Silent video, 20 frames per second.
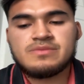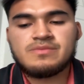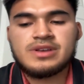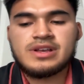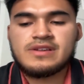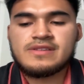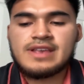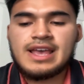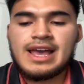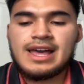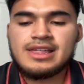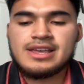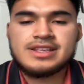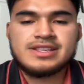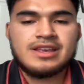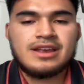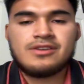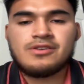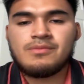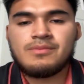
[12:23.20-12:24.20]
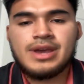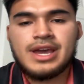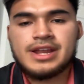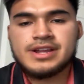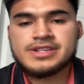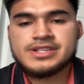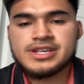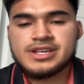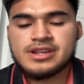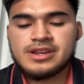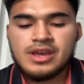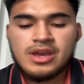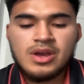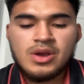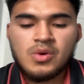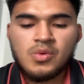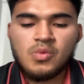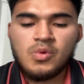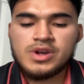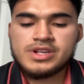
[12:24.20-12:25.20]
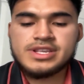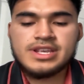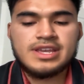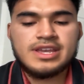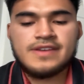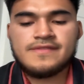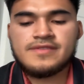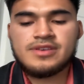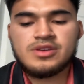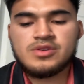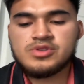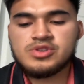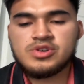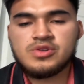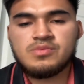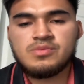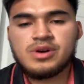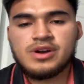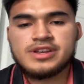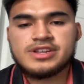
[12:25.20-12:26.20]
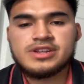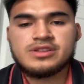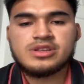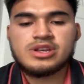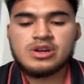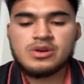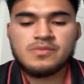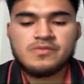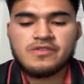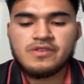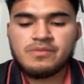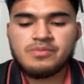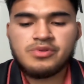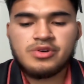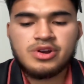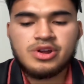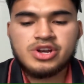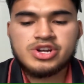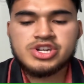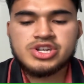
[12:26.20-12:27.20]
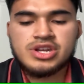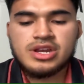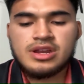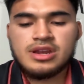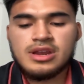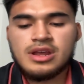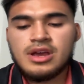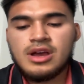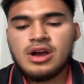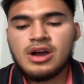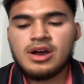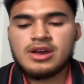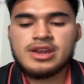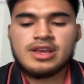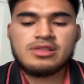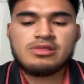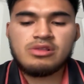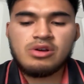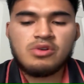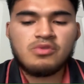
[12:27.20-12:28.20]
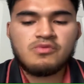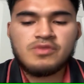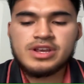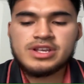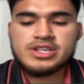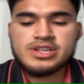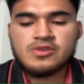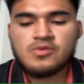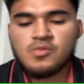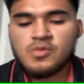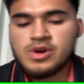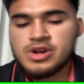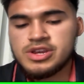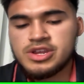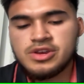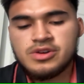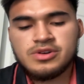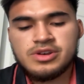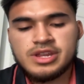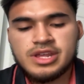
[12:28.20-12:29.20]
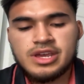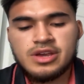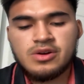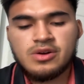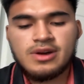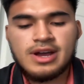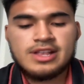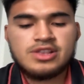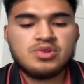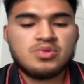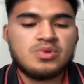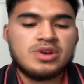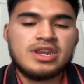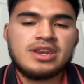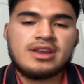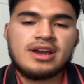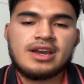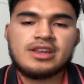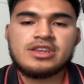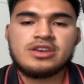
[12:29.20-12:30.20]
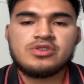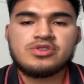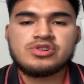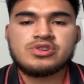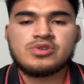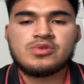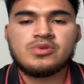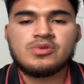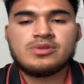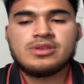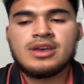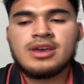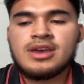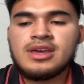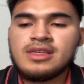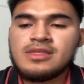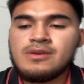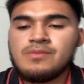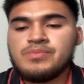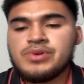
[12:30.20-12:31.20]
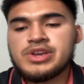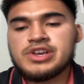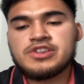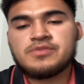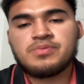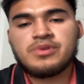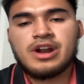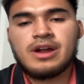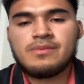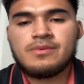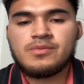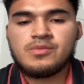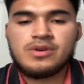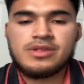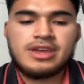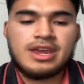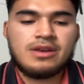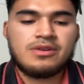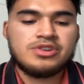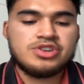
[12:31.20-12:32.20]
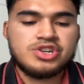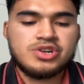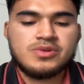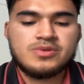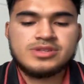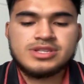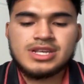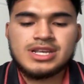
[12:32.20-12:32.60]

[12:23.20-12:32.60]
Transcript: because Alexander Mattison wasn't giving you too much in terms of production on a low-risk one-year deal at 29 years old. The biggest problem with Aaron Jones